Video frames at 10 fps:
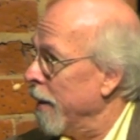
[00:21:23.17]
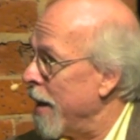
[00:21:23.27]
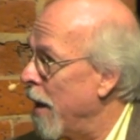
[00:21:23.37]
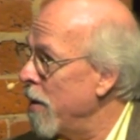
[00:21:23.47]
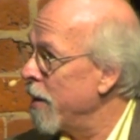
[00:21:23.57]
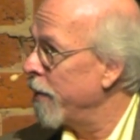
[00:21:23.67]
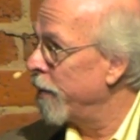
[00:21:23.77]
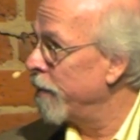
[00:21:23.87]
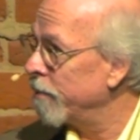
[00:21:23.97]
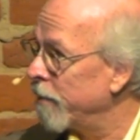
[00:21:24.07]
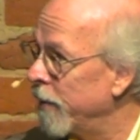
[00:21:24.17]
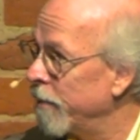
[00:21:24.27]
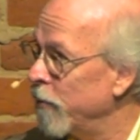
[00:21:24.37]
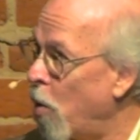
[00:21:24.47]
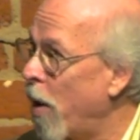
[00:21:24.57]
now
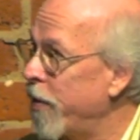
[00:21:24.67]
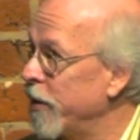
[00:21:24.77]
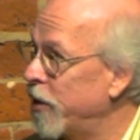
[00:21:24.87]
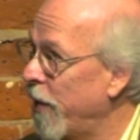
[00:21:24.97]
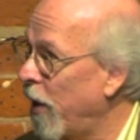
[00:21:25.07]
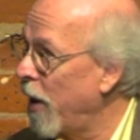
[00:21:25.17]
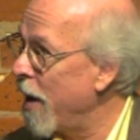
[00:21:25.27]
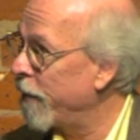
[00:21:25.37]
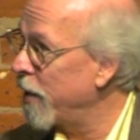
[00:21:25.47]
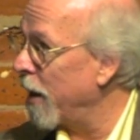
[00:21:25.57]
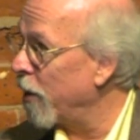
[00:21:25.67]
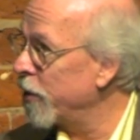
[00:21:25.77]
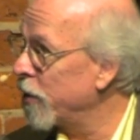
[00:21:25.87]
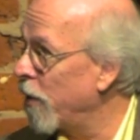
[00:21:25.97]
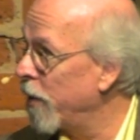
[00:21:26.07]
north is to the left here,
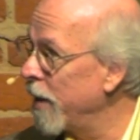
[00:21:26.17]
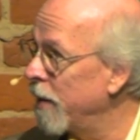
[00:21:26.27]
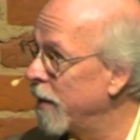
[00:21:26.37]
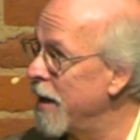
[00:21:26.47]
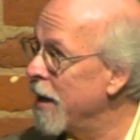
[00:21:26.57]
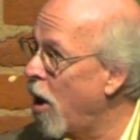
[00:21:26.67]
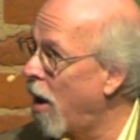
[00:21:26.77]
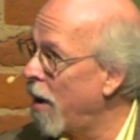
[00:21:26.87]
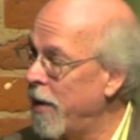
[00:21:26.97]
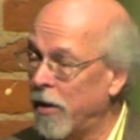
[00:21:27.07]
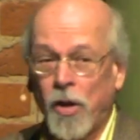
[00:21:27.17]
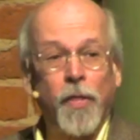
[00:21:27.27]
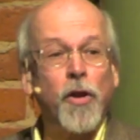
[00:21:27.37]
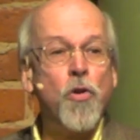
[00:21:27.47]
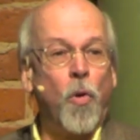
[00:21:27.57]
so the kikar there is on
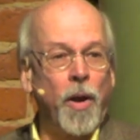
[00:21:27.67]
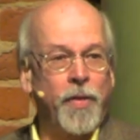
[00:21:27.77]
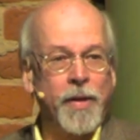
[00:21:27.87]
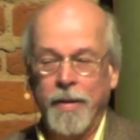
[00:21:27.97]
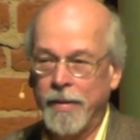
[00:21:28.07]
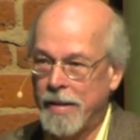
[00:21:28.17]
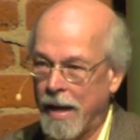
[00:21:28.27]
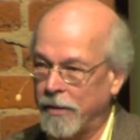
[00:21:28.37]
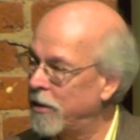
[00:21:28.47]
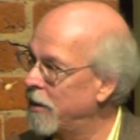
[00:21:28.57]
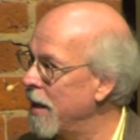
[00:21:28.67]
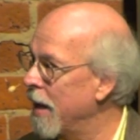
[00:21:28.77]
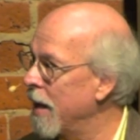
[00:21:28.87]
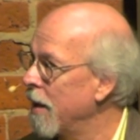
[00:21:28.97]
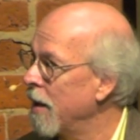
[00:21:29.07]
the north end of the Dead
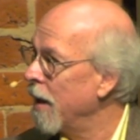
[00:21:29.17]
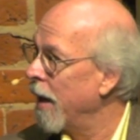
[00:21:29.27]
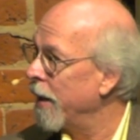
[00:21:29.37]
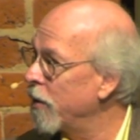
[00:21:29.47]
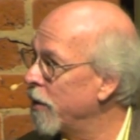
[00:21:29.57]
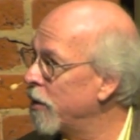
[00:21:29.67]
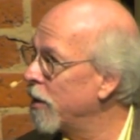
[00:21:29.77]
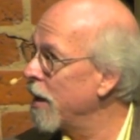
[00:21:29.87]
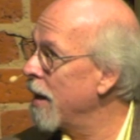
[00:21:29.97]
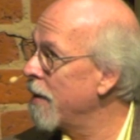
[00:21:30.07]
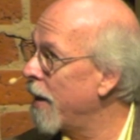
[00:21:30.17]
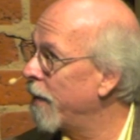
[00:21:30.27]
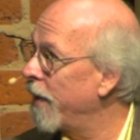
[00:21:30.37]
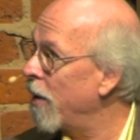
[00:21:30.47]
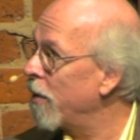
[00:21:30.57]
Sea. And you can see that
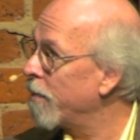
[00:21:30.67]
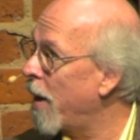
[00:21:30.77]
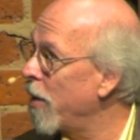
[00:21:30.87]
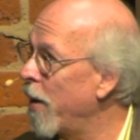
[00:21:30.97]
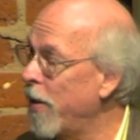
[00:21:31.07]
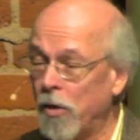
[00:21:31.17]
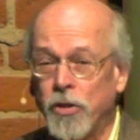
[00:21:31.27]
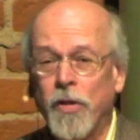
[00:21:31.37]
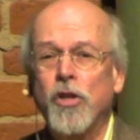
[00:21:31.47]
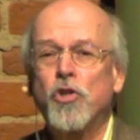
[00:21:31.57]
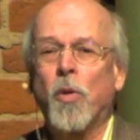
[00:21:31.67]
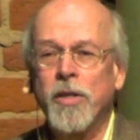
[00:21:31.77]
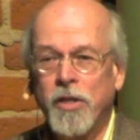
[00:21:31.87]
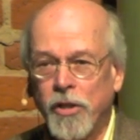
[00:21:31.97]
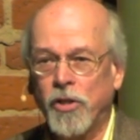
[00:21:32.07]
there, by the way, those are the
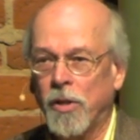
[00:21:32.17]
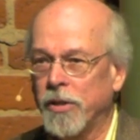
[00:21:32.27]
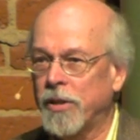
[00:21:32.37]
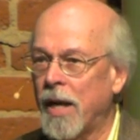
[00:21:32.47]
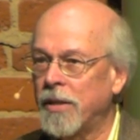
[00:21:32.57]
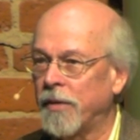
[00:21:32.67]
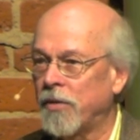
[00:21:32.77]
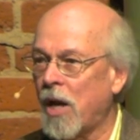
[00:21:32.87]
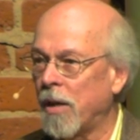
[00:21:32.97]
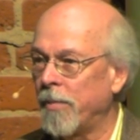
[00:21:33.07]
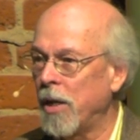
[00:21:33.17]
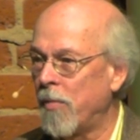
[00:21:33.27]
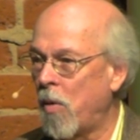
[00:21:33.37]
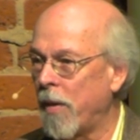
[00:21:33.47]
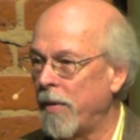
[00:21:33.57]
traditional sites of Sodom and
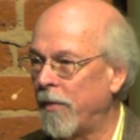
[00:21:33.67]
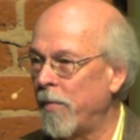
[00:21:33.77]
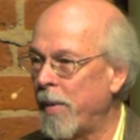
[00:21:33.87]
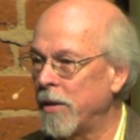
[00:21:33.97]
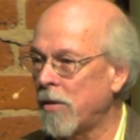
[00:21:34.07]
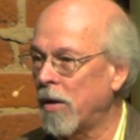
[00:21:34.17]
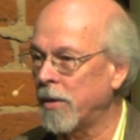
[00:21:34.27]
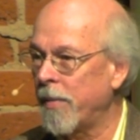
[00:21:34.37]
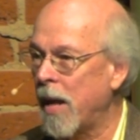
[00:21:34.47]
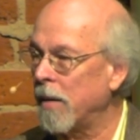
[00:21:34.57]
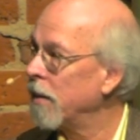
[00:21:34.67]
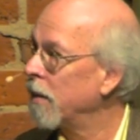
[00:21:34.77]
Gomorrah that everybody talks about.